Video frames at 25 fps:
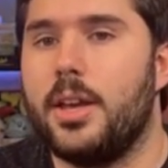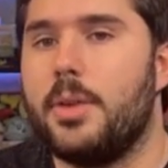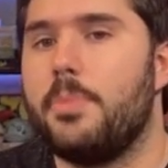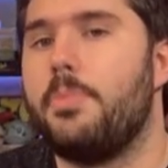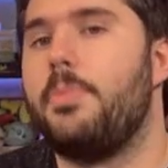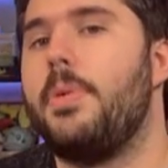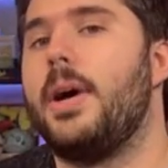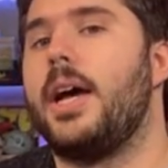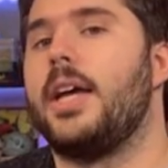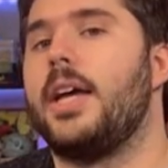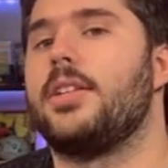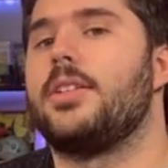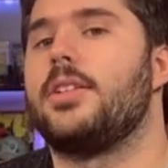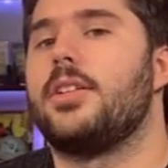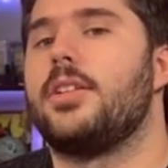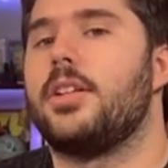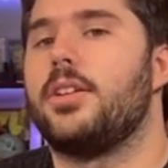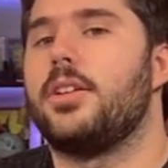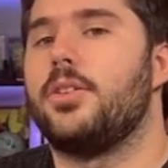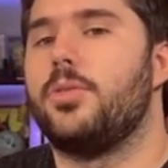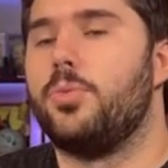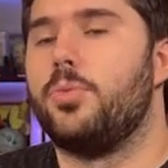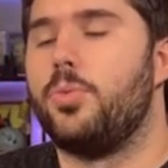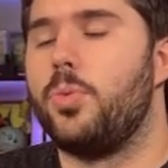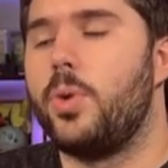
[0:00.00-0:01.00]
But
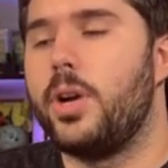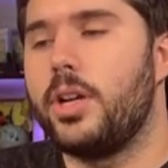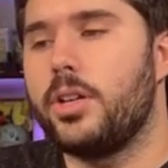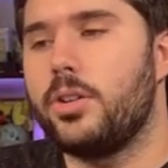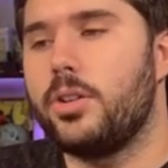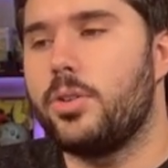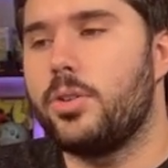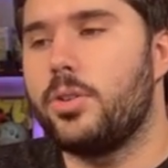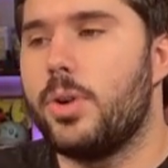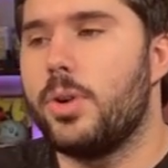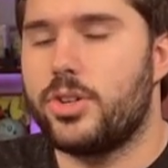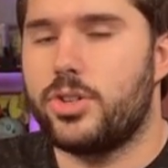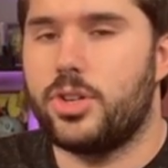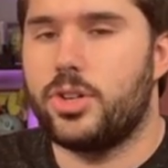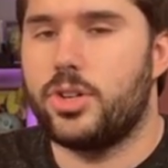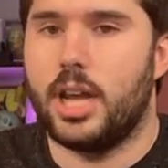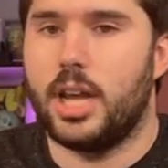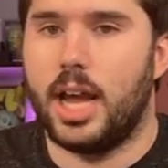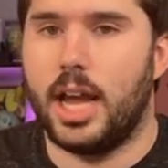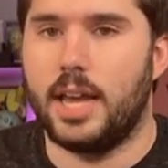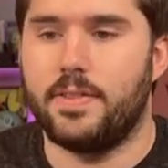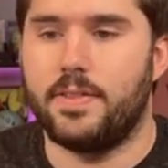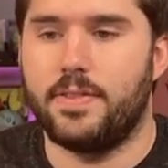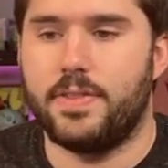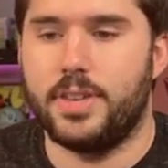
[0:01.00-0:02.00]
one question
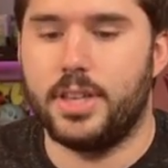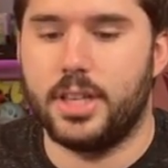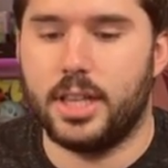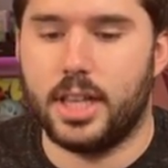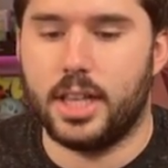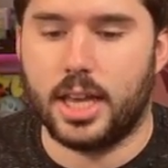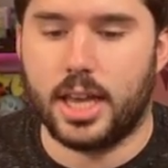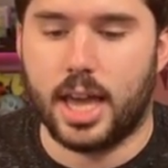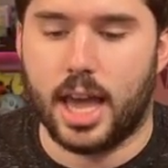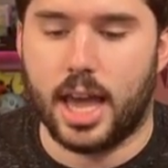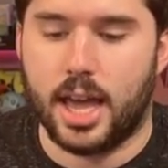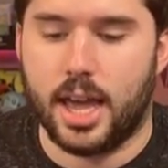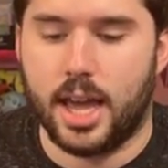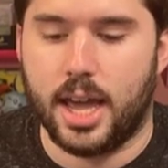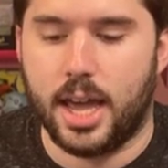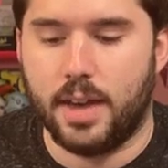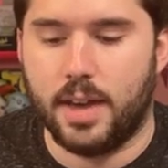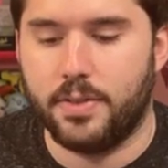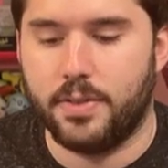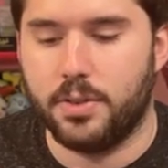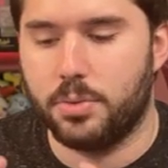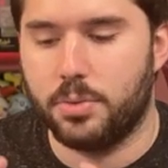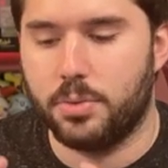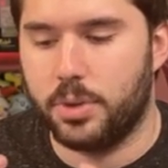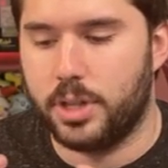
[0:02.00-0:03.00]
I feel like I
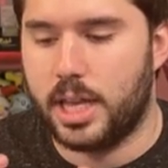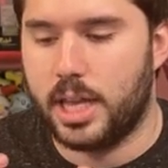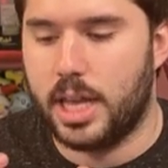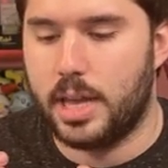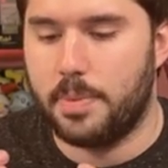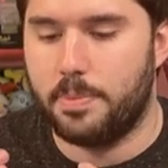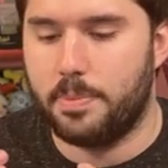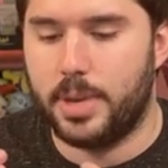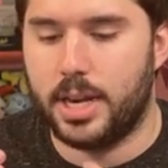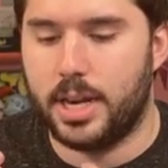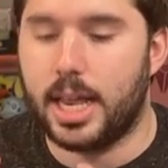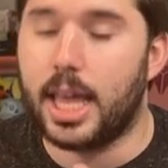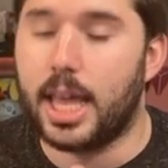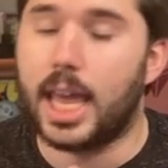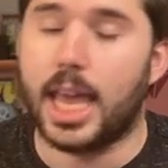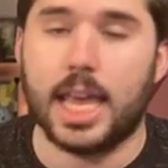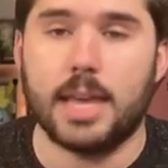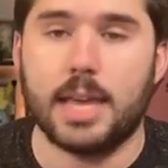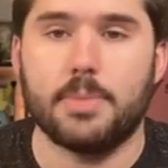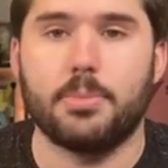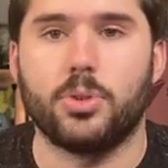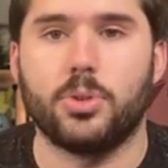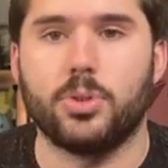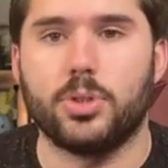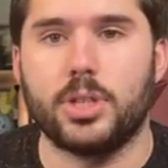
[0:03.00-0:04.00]
haven't really been
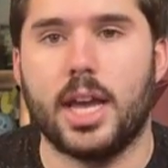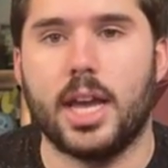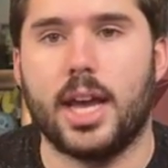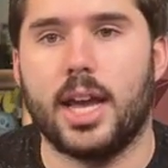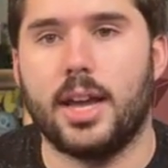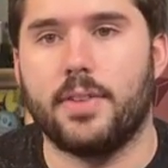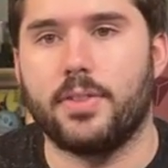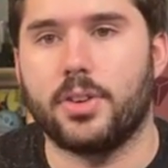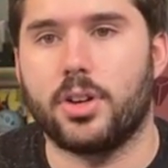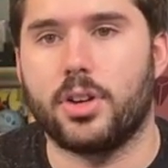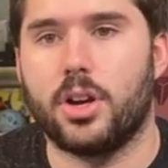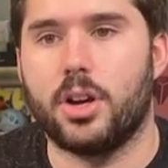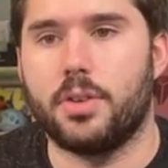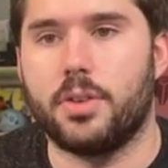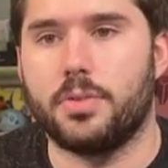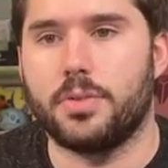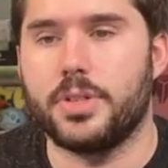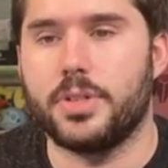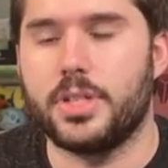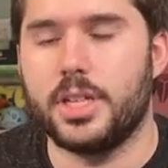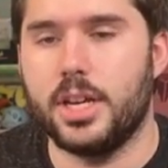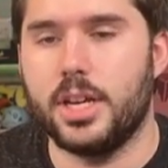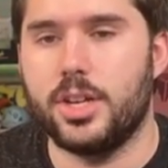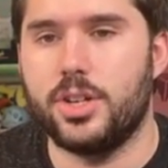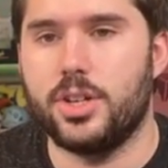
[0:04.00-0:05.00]
able to have a
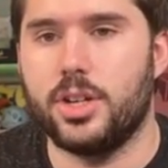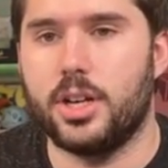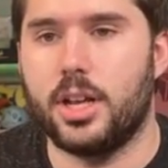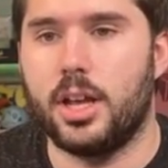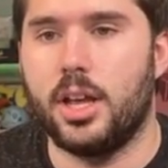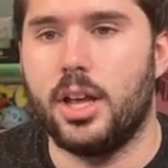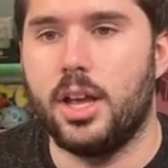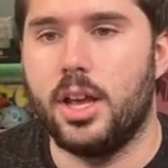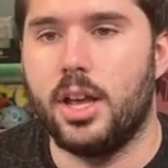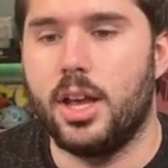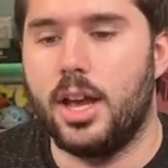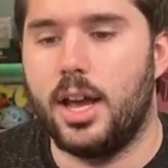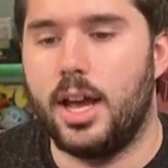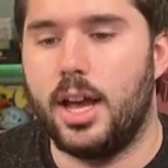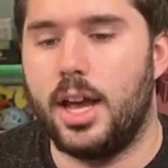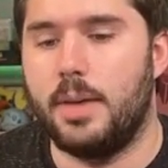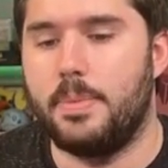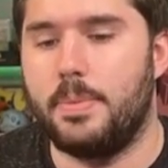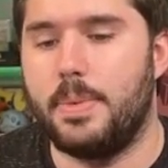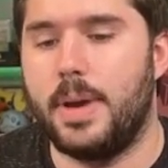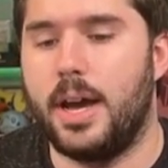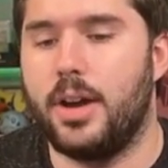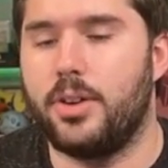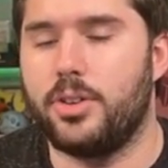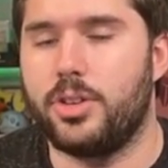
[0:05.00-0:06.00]
conversation
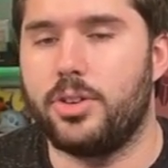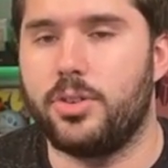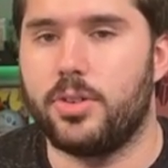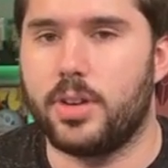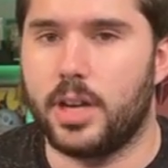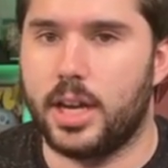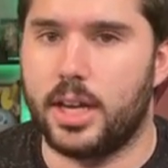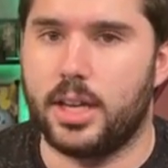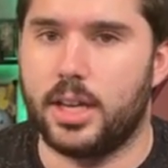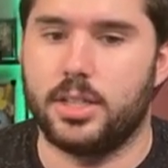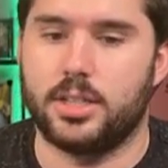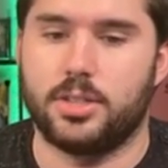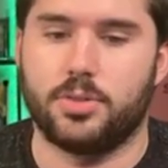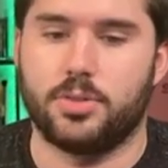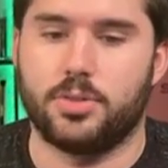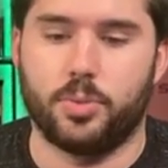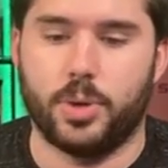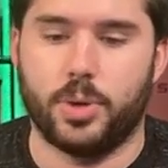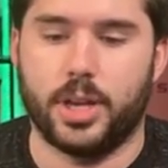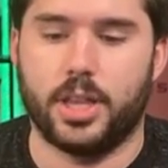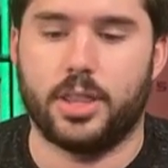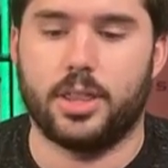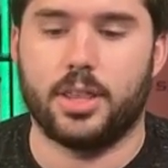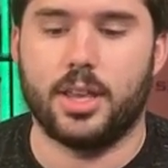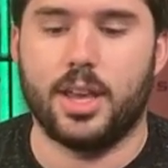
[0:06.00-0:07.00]
about you guys
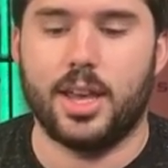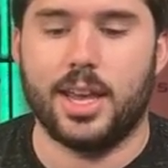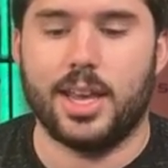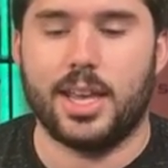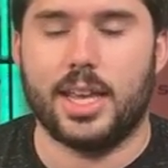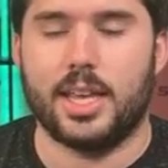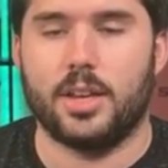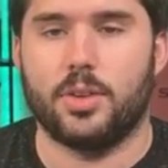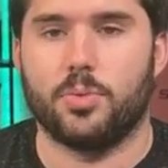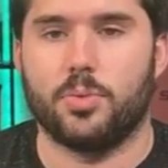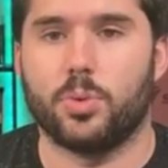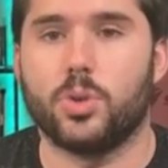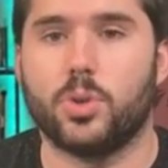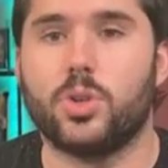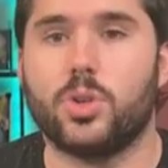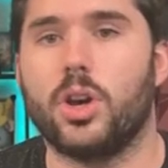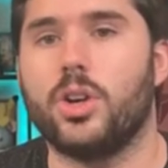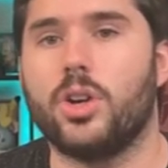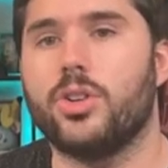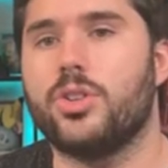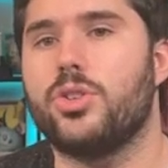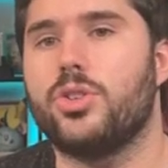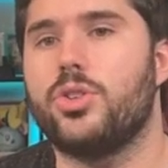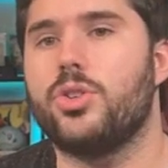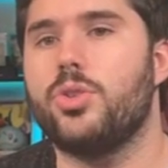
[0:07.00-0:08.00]
with
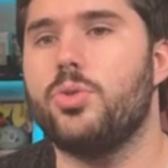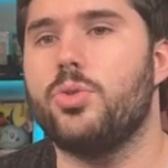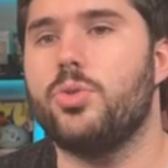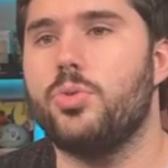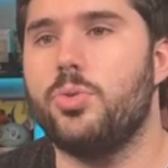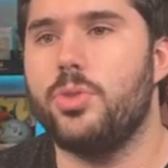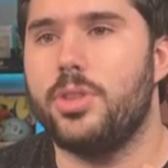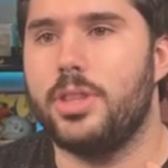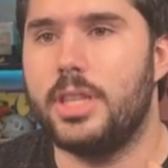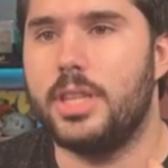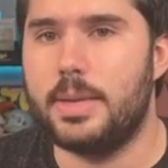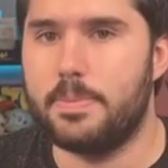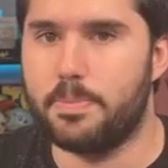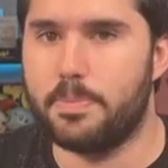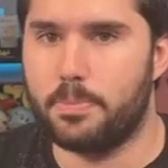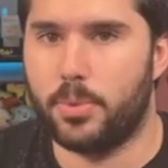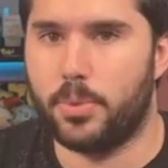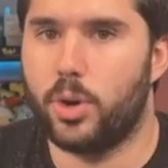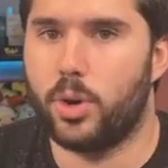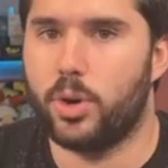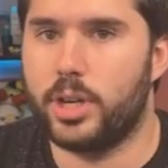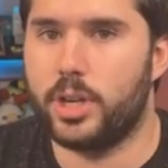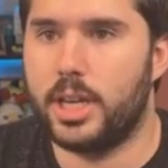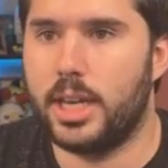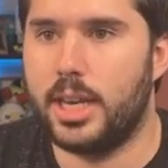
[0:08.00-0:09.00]
regards to the
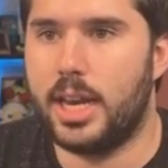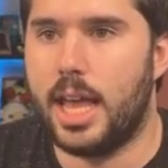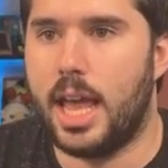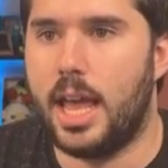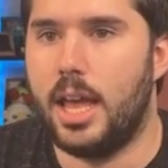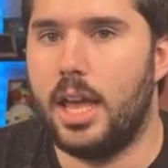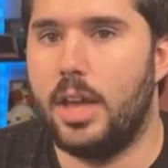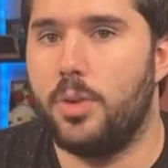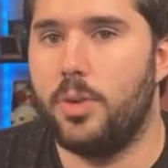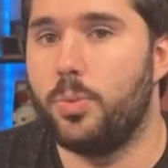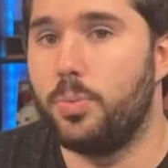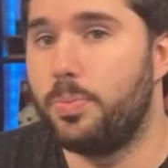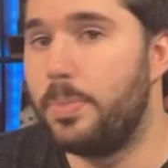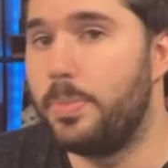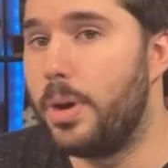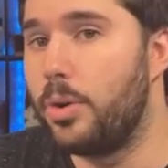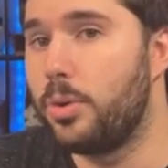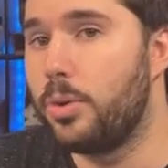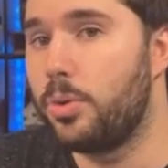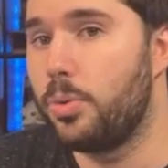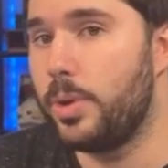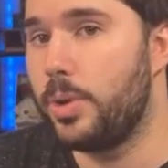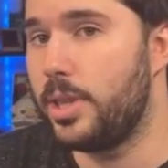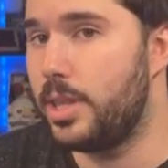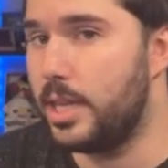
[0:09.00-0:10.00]
market,
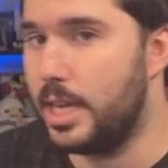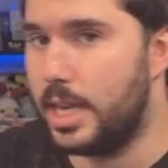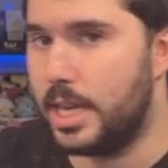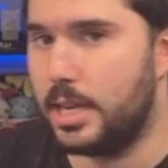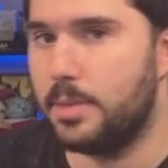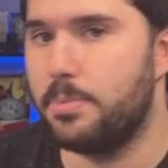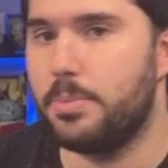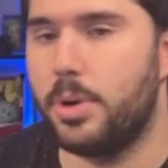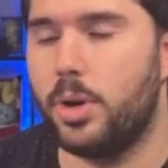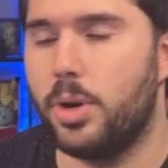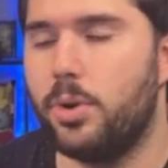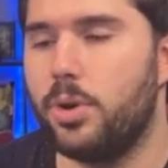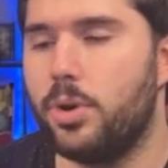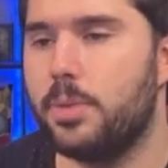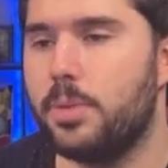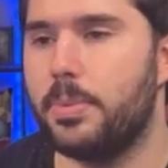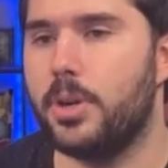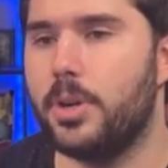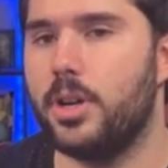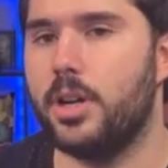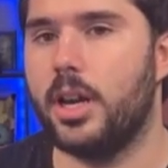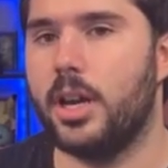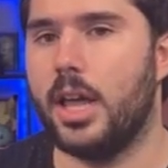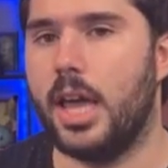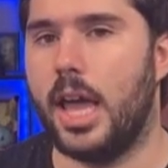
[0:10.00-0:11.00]
both within
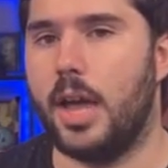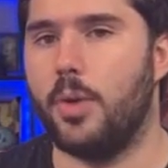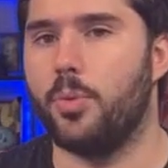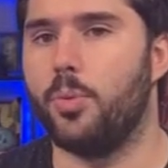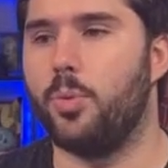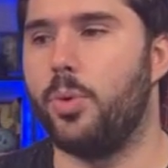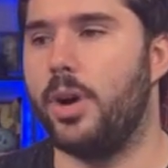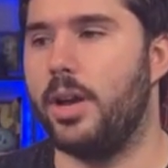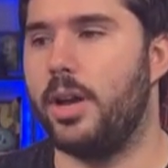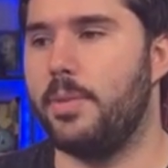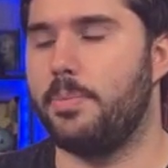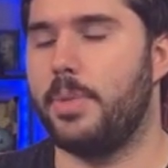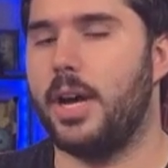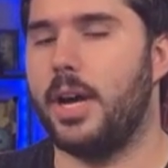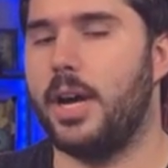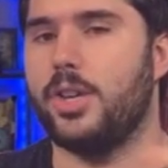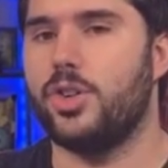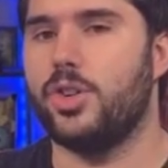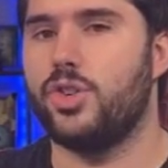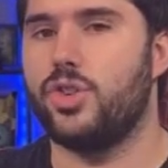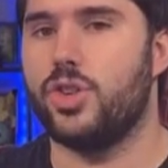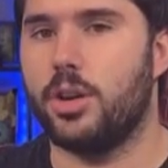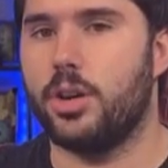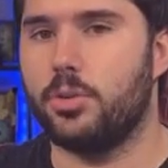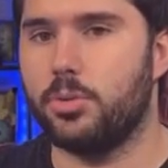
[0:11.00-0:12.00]
Pokemon, what my
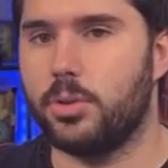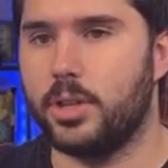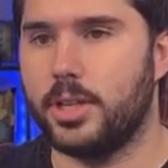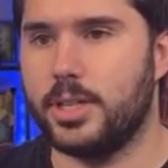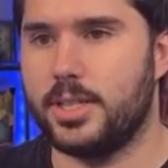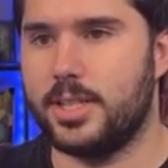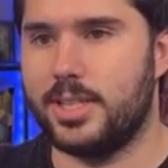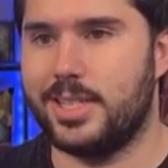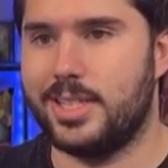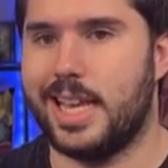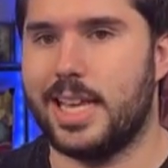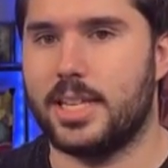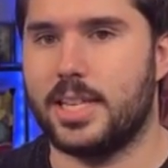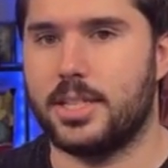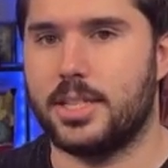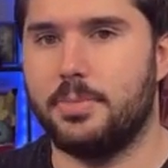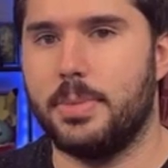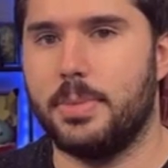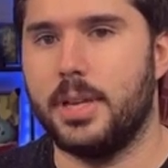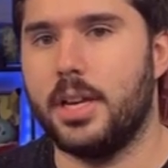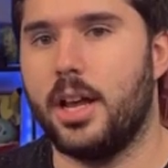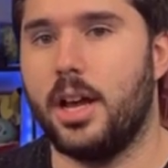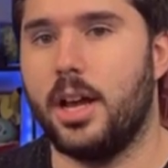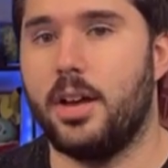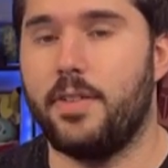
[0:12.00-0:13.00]
general
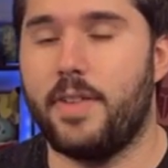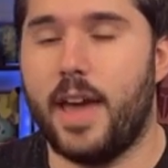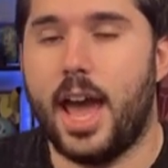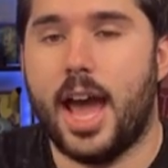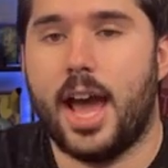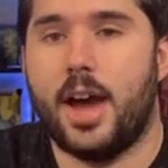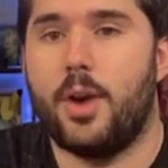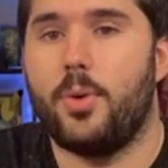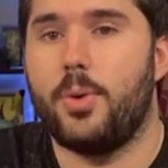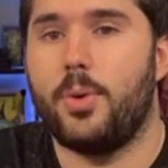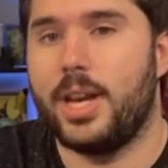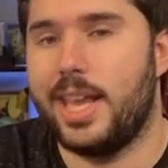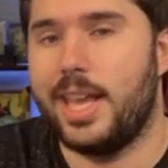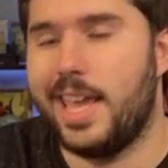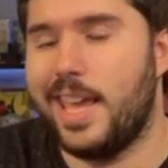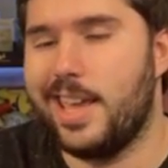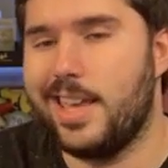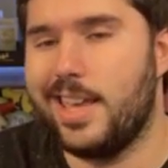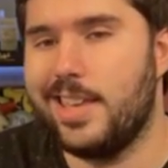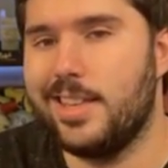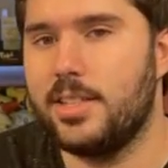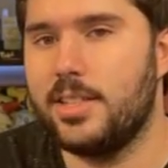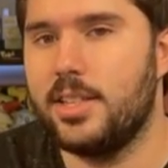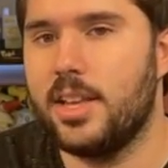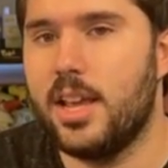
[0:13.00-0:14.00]
assessment of how it
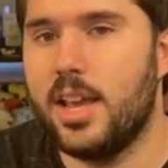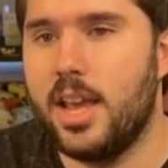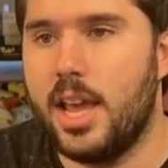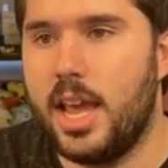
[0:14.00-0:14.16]
is,